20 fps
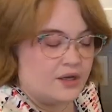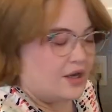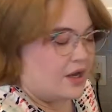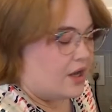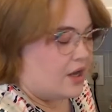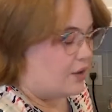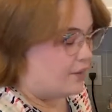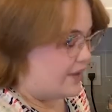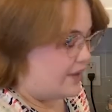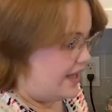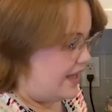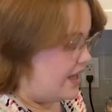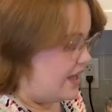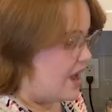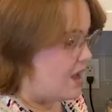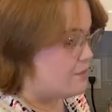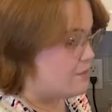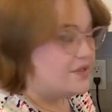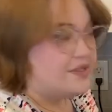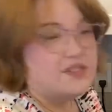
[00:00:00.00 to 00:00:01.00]
Okay, I
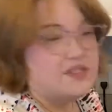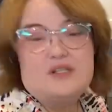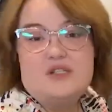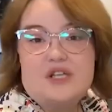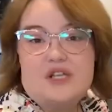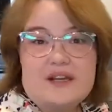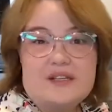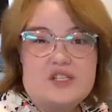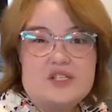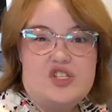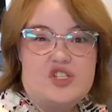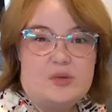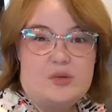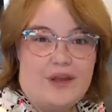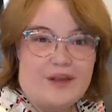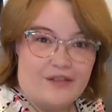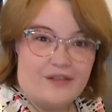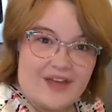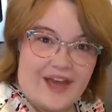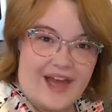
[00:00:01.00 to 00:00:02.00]
would suggest
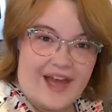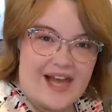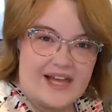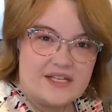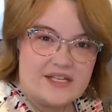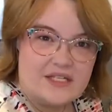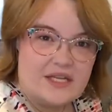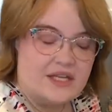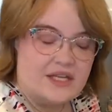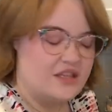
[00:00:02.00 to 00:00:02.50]
doing that.